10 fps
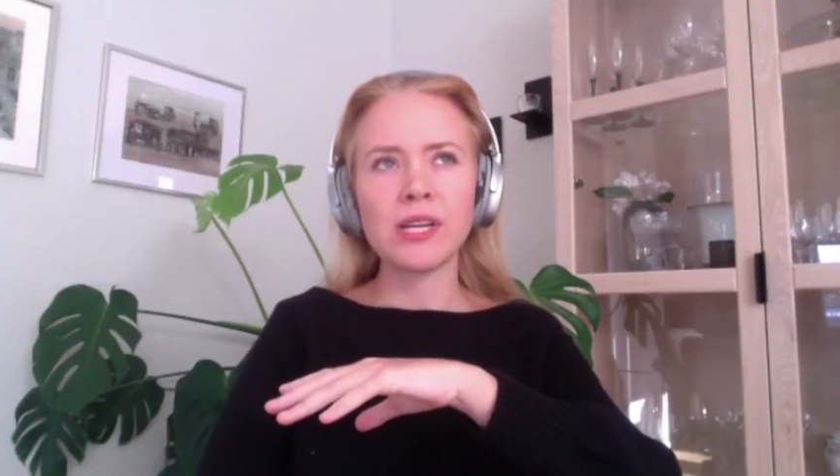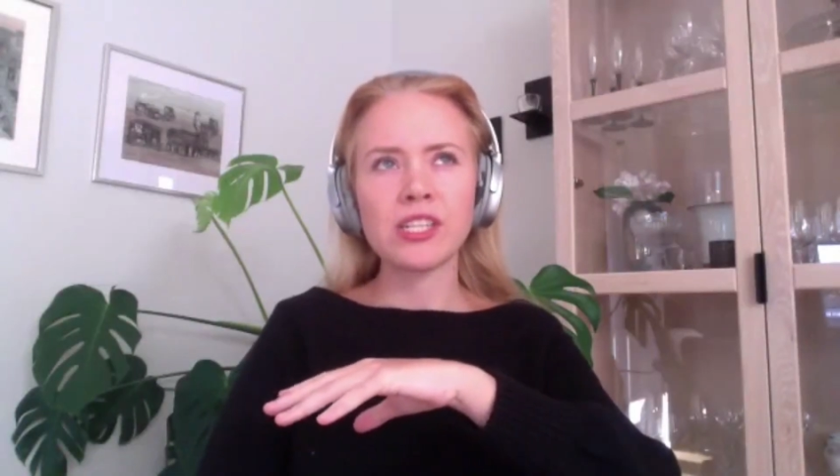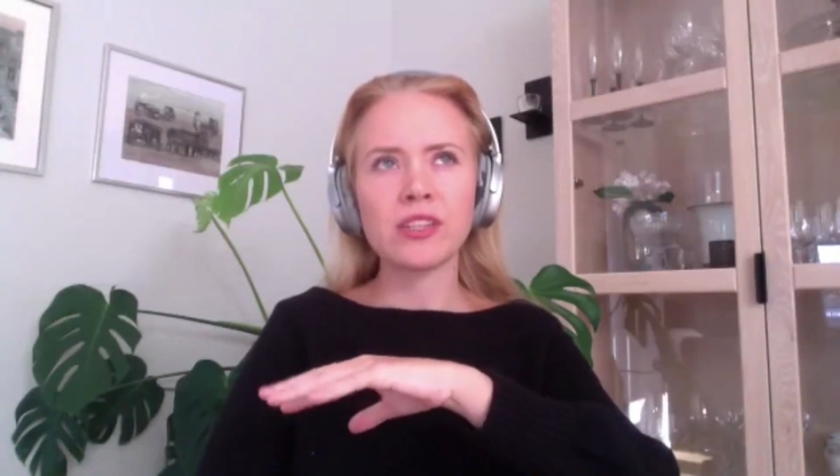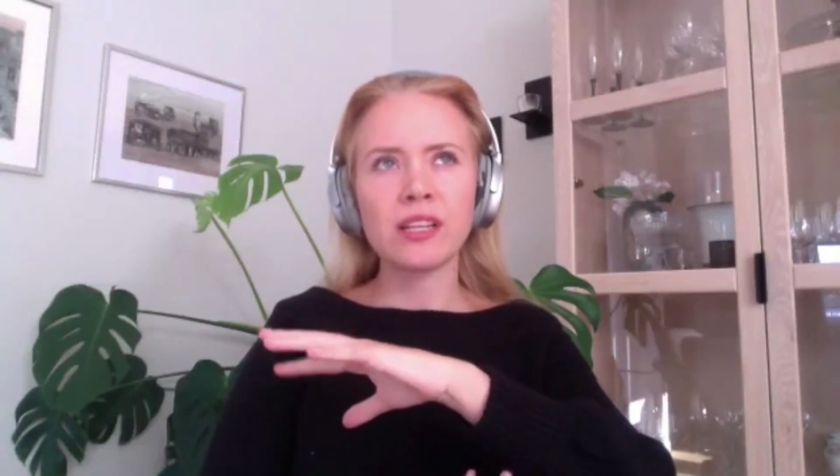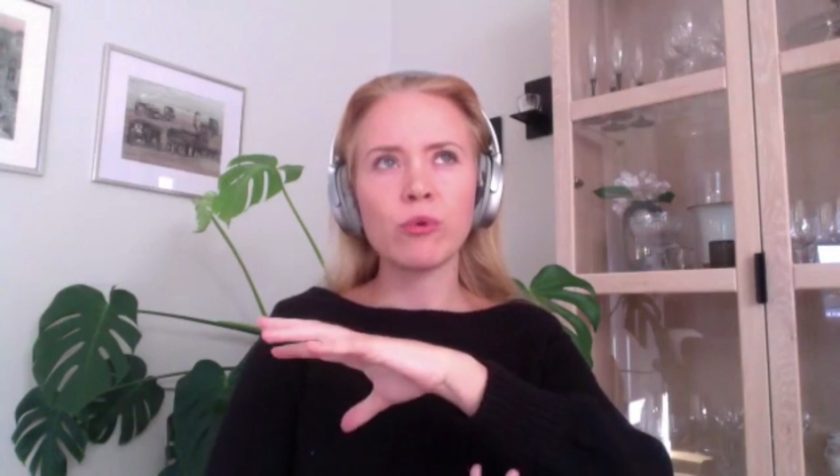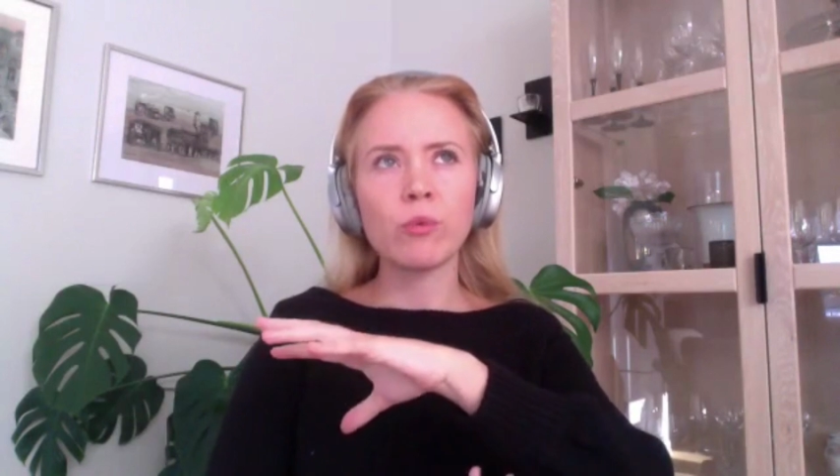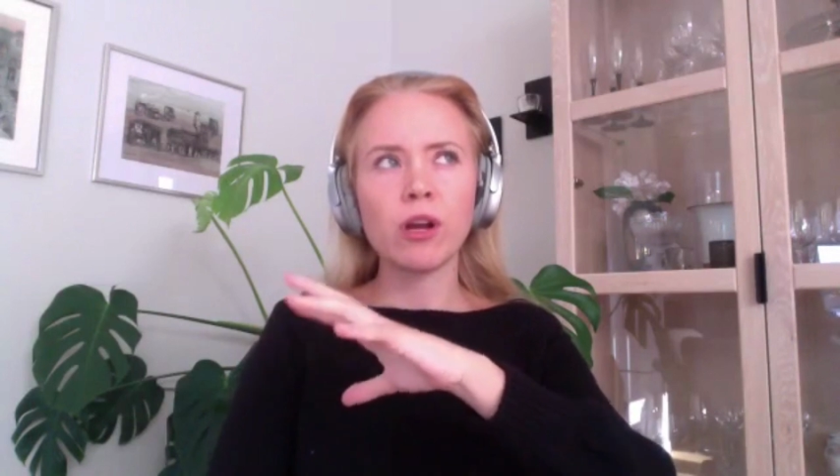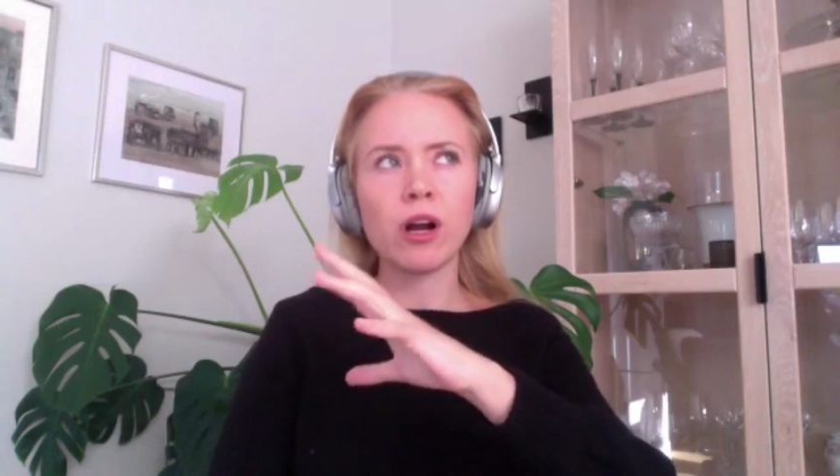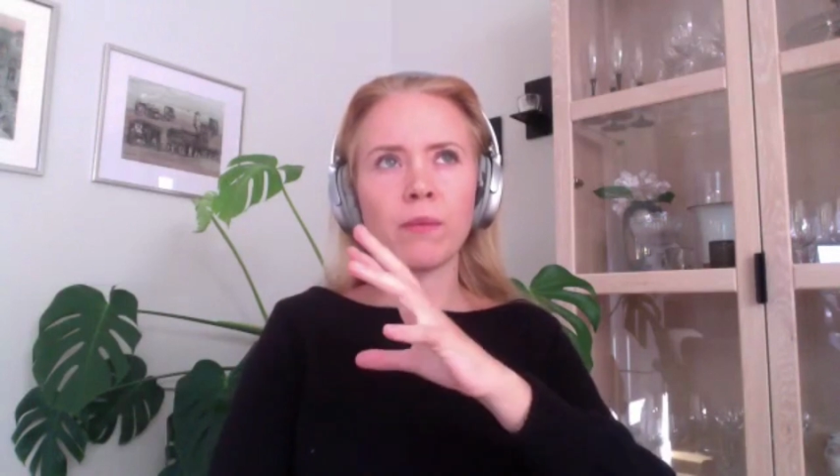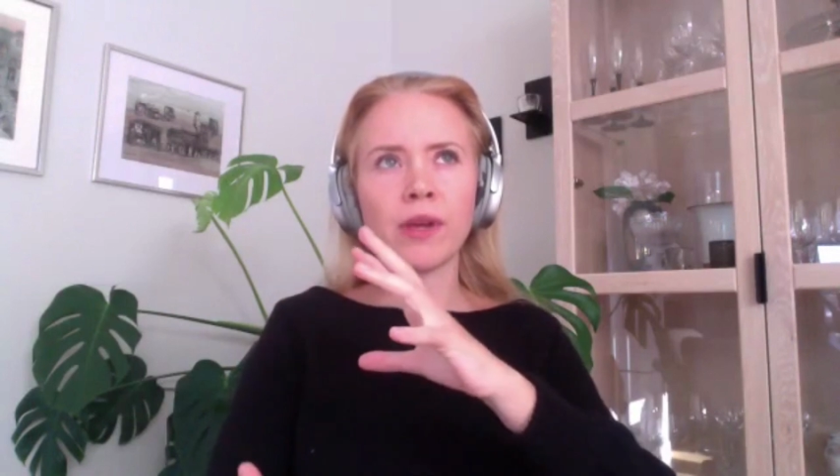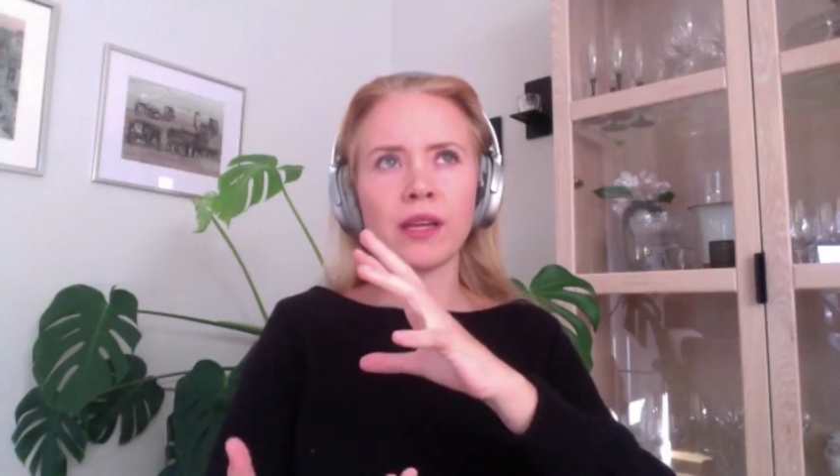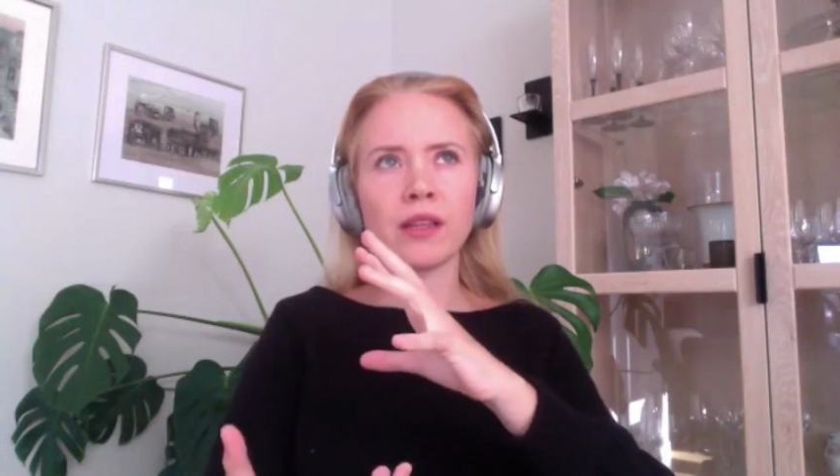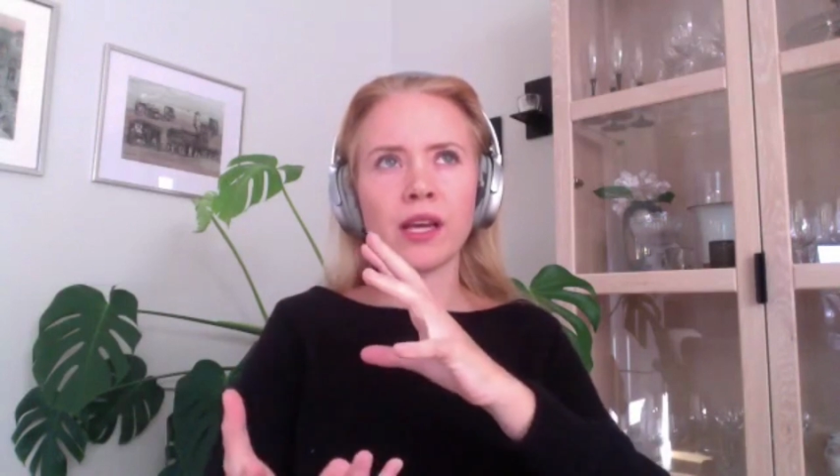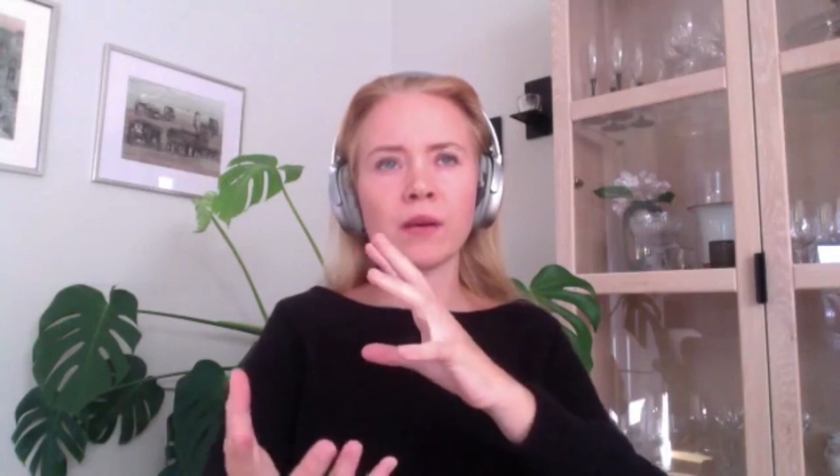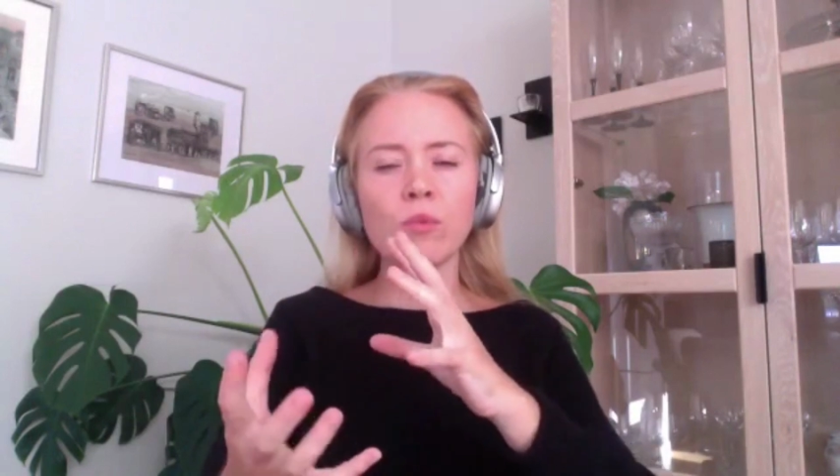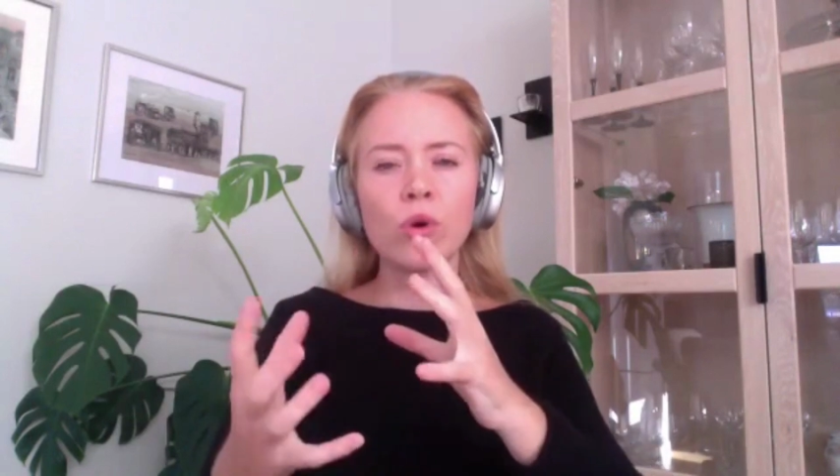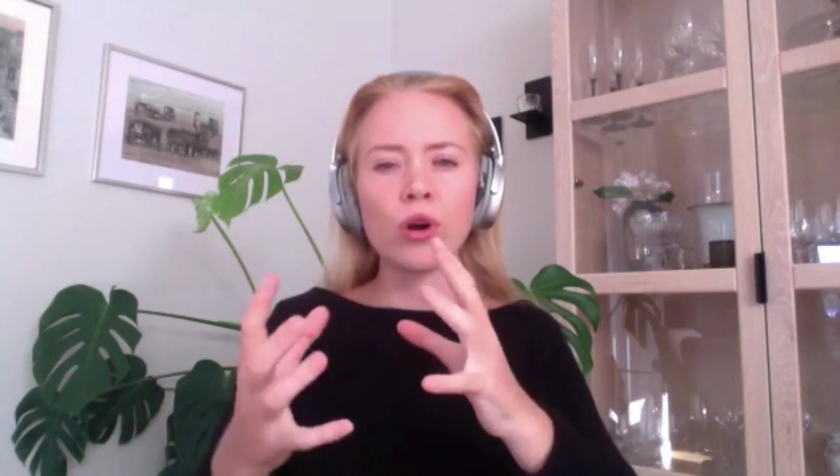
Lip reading: you mentioned that we're becoming like